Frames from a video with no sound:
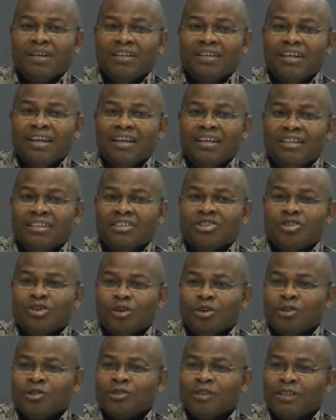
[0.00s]
there is
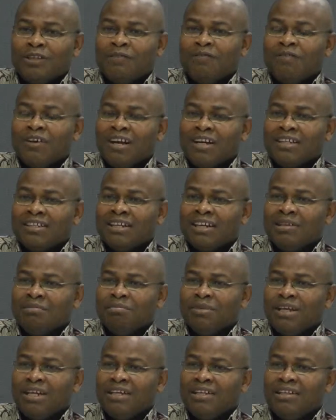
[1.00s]
also the fact that
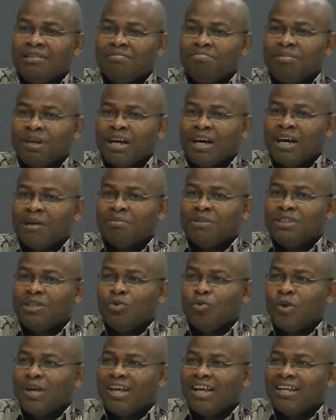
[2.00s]
being perhaps
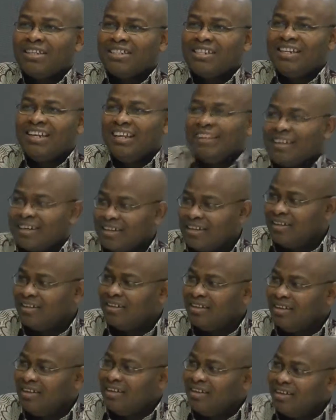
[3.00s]
the weakest link
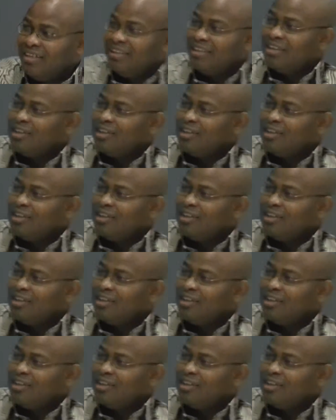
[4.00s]
in